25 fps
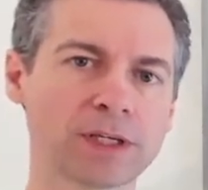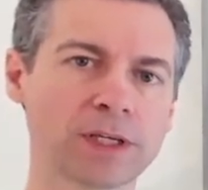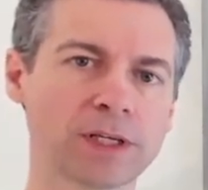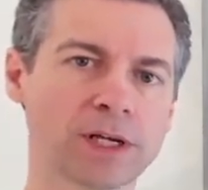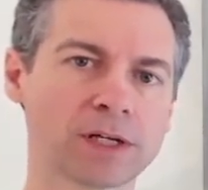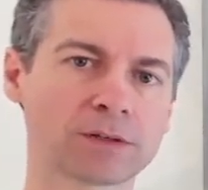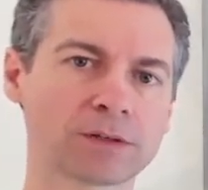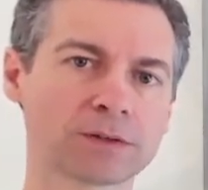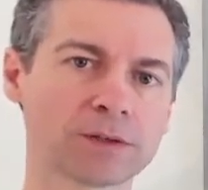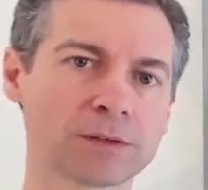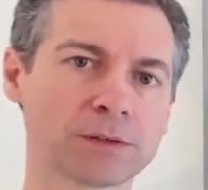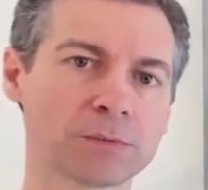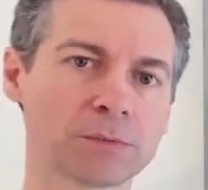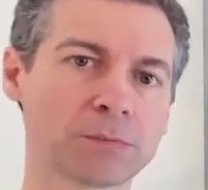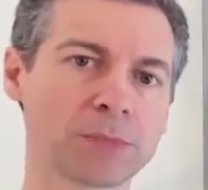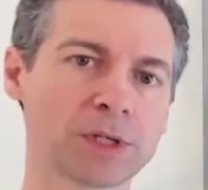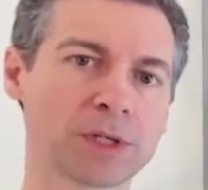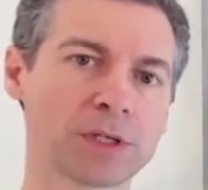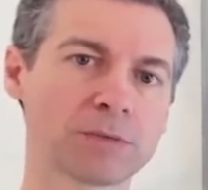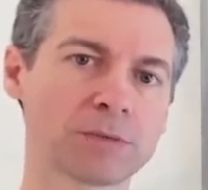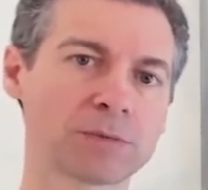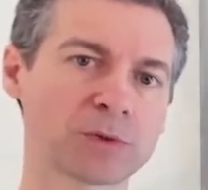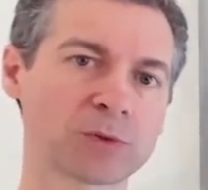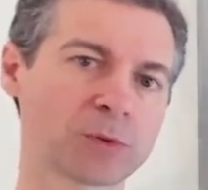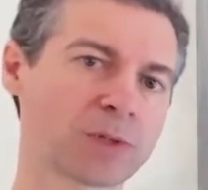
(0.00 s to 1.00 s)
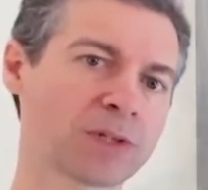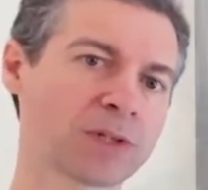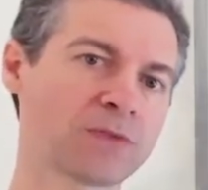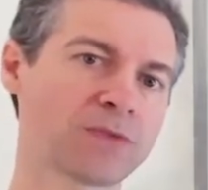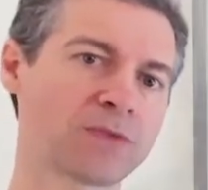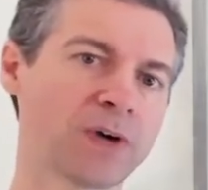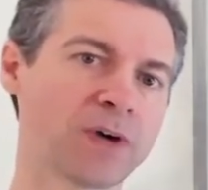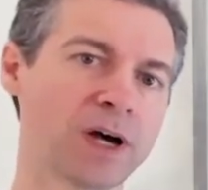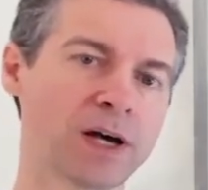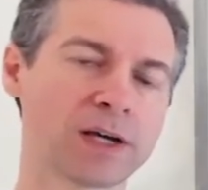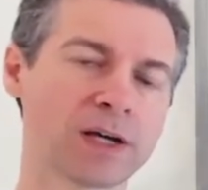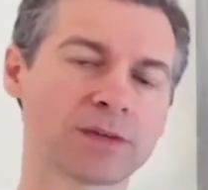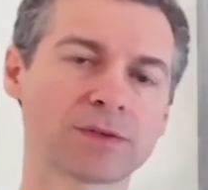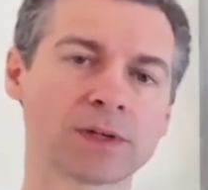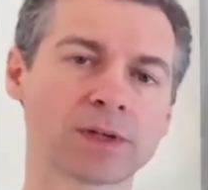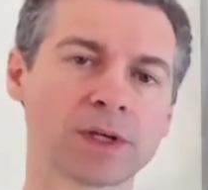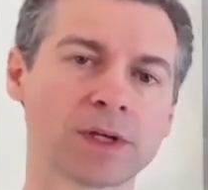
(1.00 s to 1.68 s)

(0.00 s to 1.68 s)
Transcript: algorithm, BM25.